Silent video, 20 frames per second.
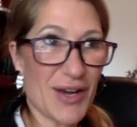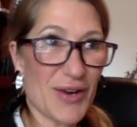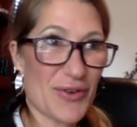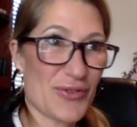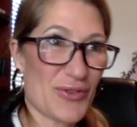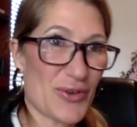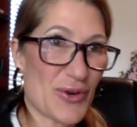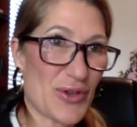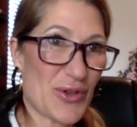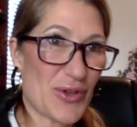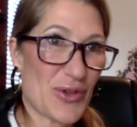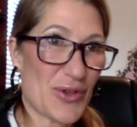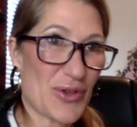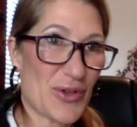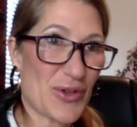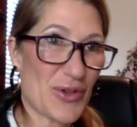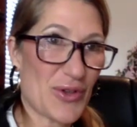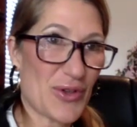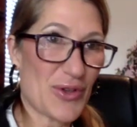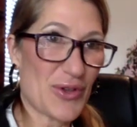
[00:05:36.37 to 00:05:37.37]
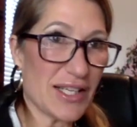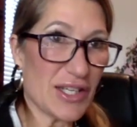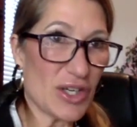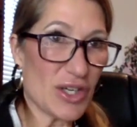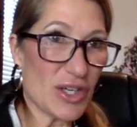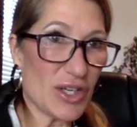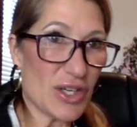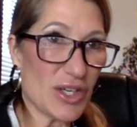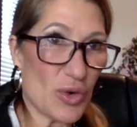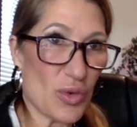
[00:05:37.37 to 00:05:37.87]
For the
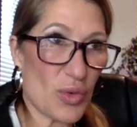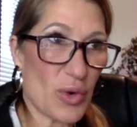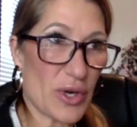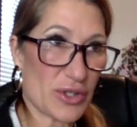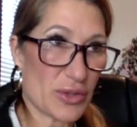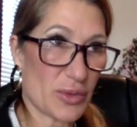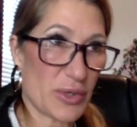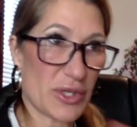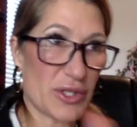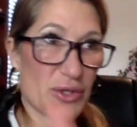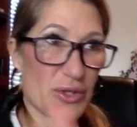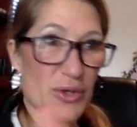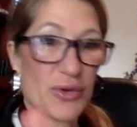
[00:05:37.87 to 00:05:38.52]
what do we do